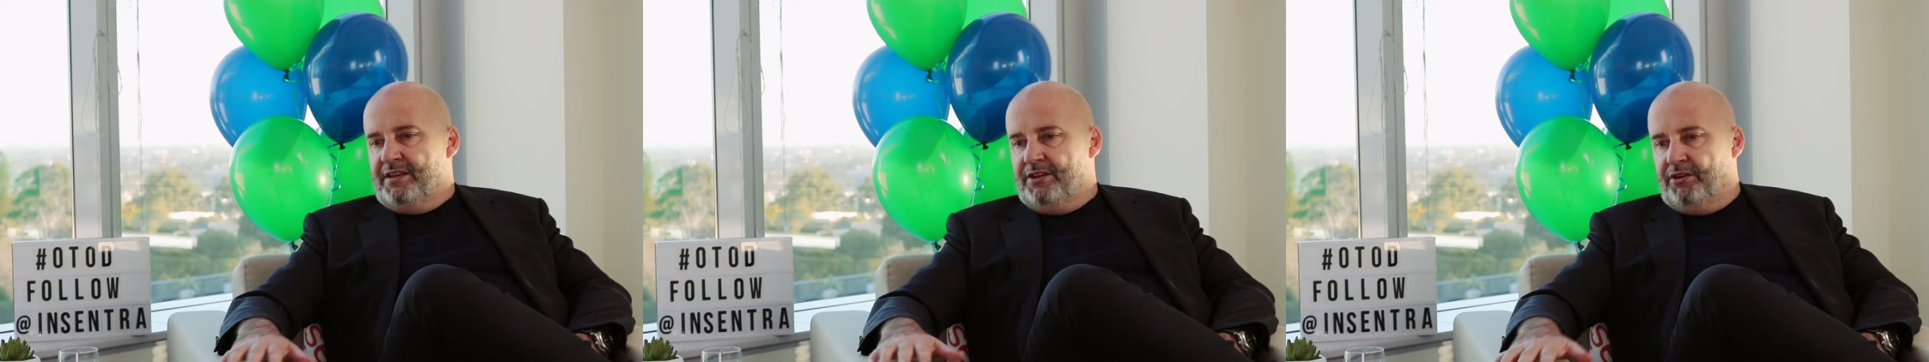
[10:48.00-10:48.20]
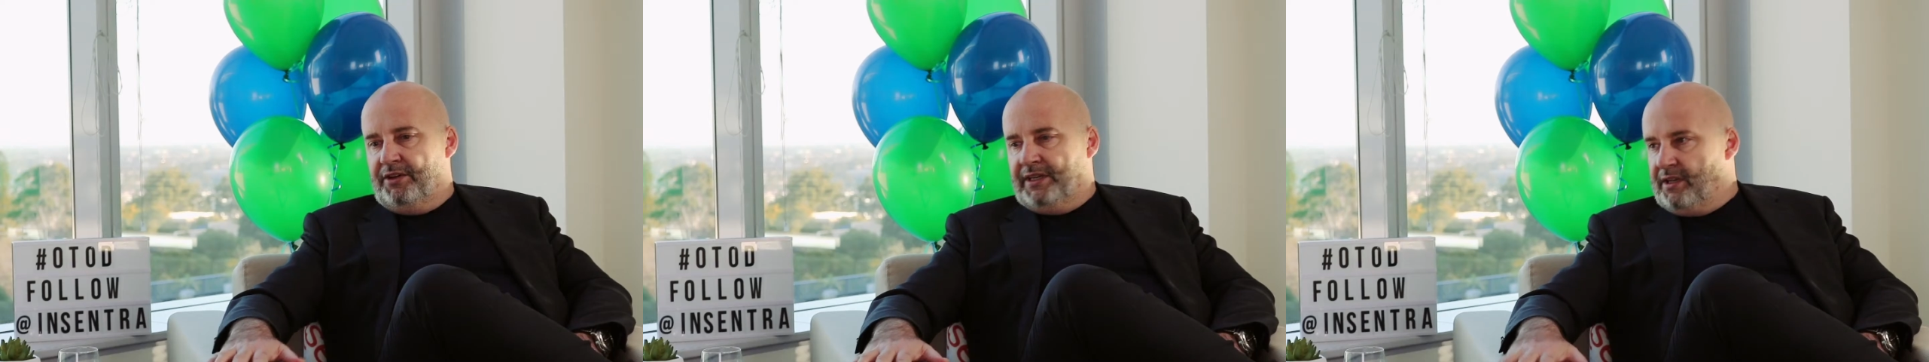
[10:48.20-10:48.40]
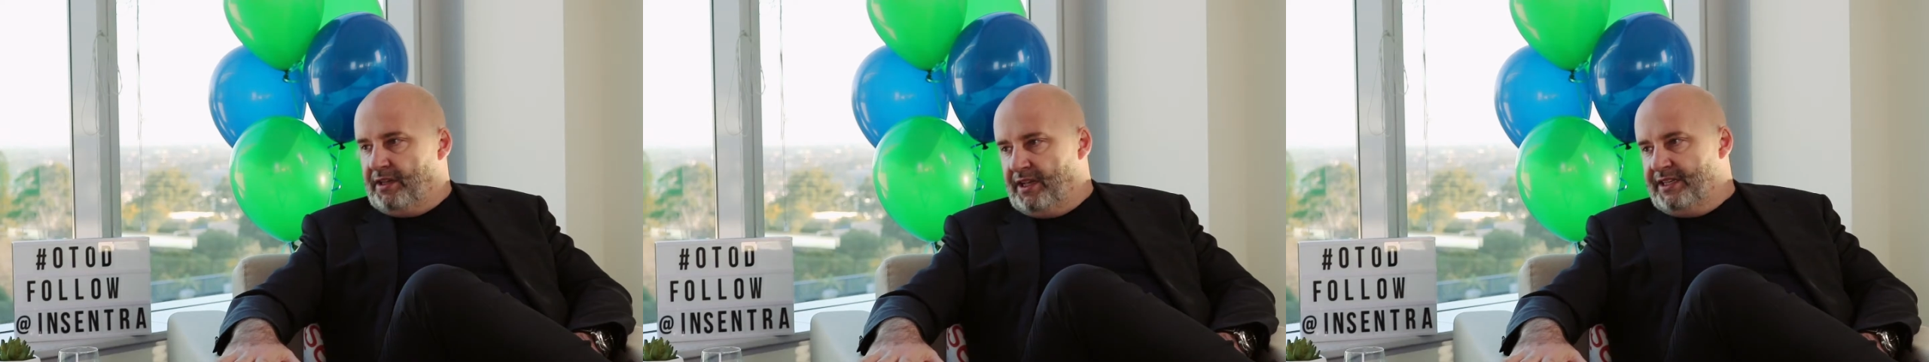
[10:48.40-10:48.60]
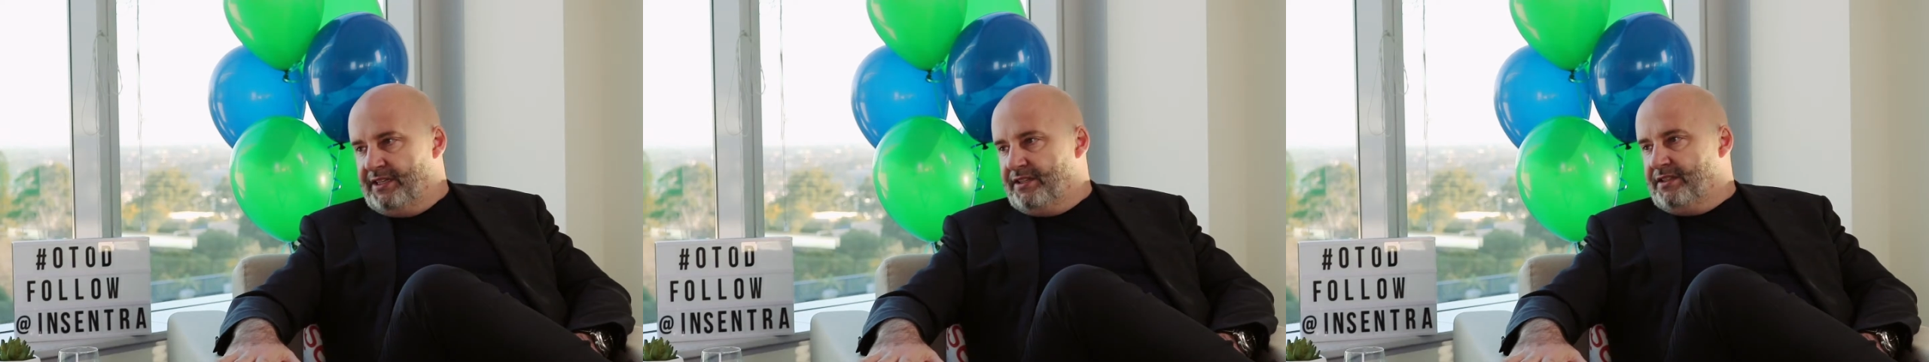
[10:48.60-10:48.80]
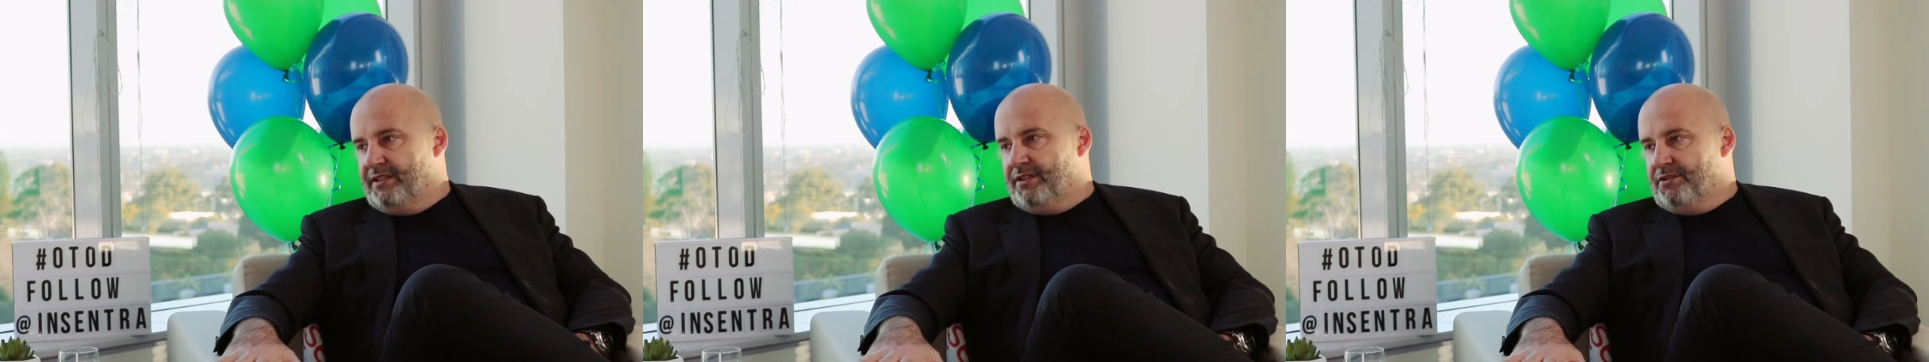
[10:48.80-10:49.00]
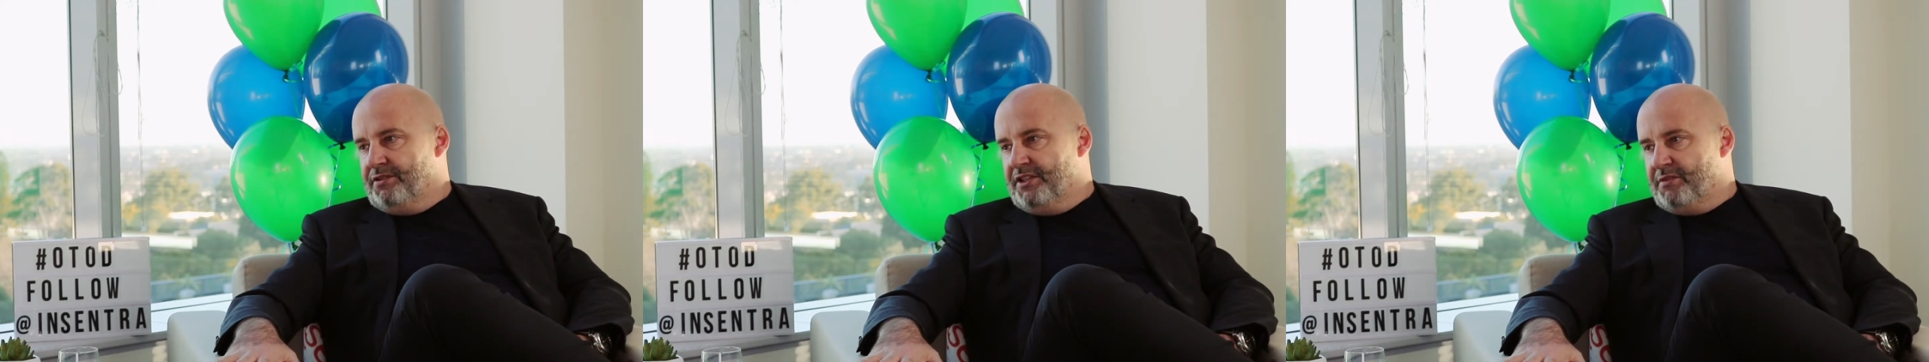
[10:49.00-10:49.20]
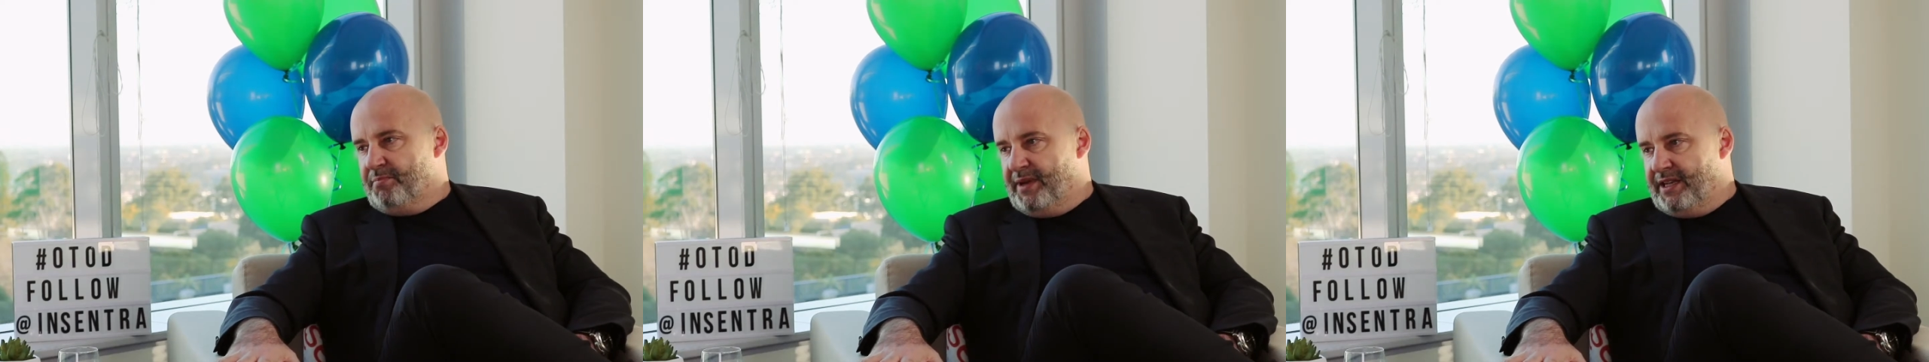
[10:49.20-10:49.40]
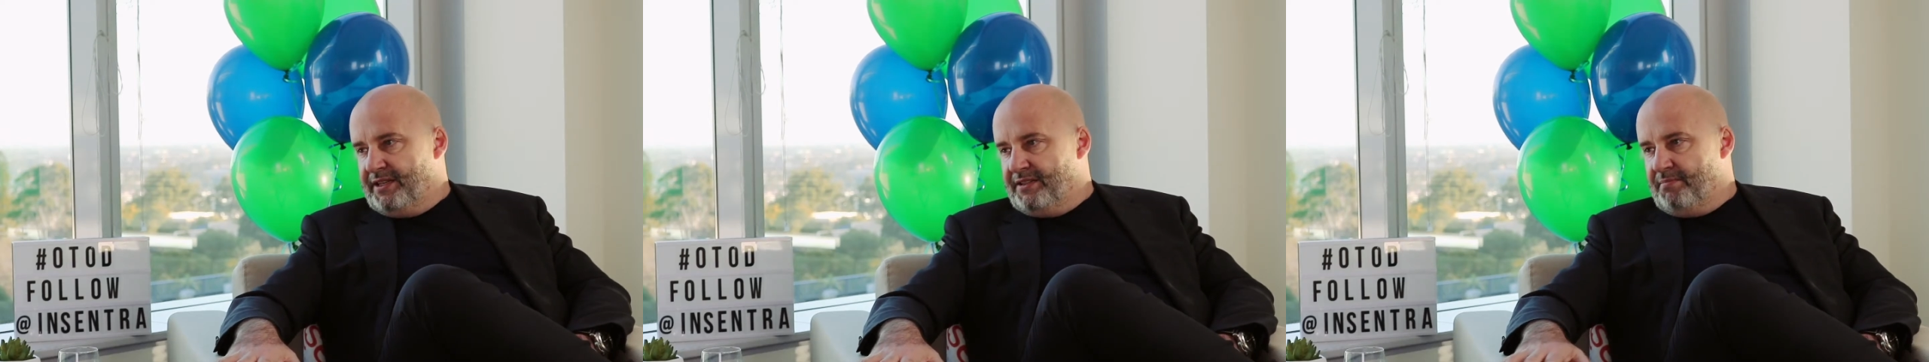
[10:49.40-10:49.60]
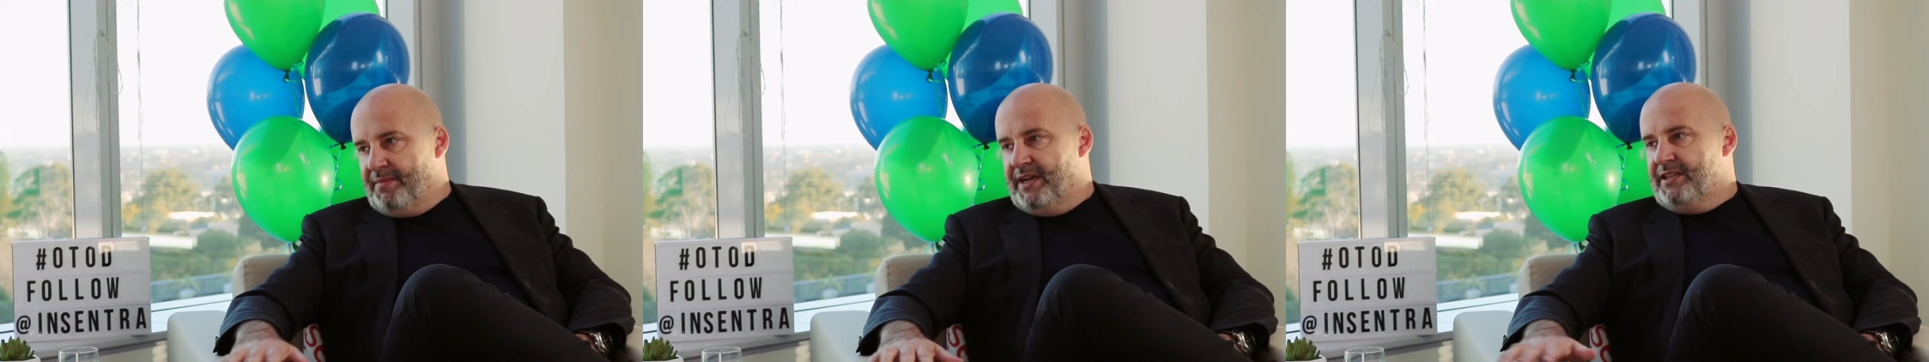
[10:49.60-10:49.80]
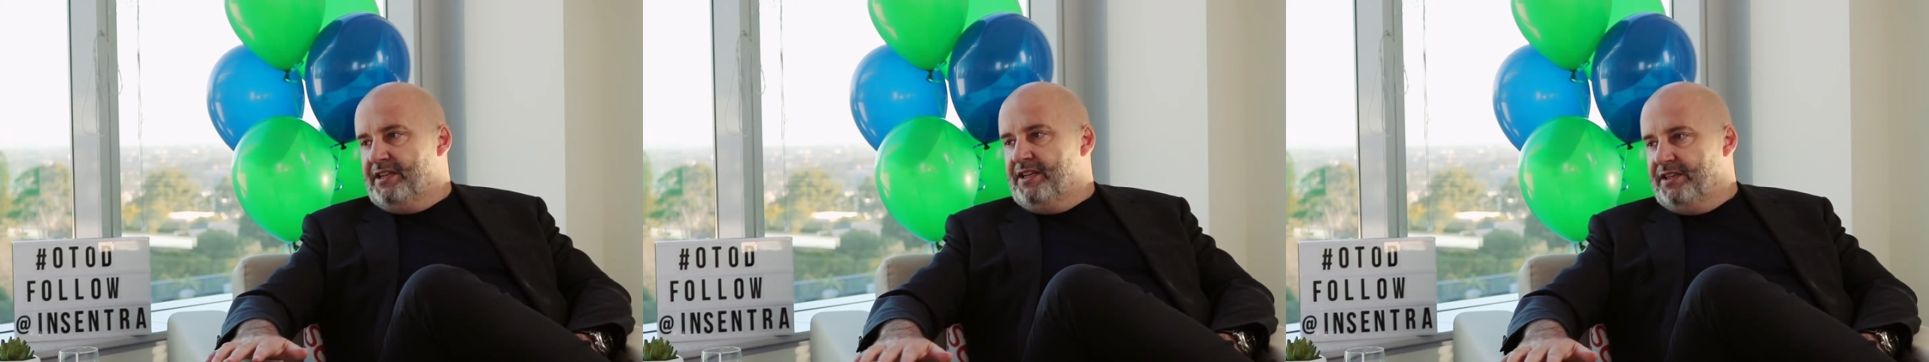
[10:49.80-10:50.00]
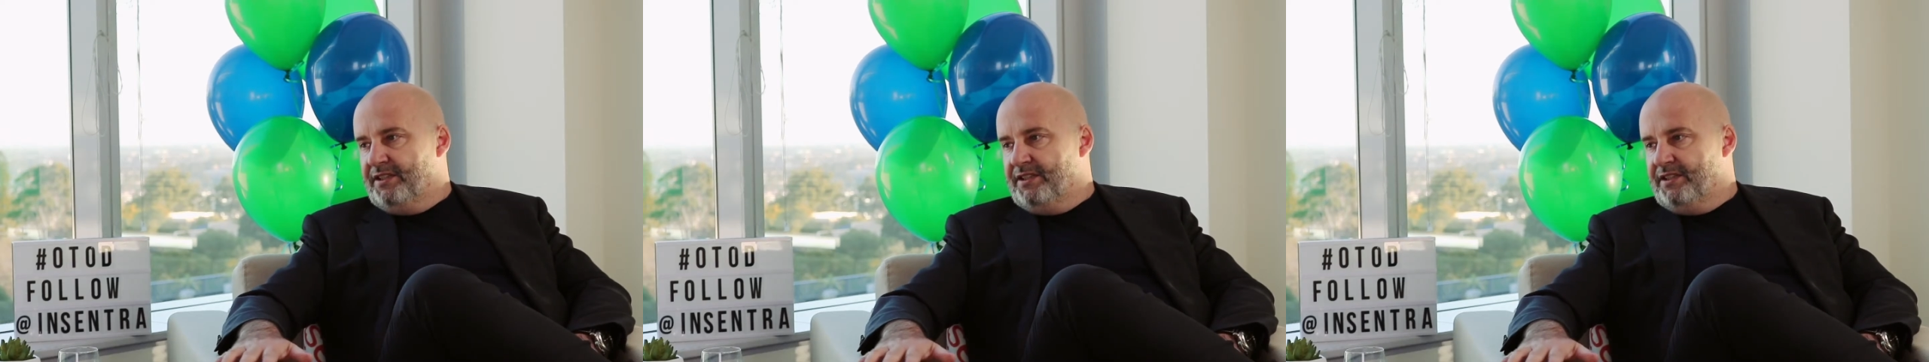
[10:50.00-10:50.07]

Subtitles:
not inclined to go and spend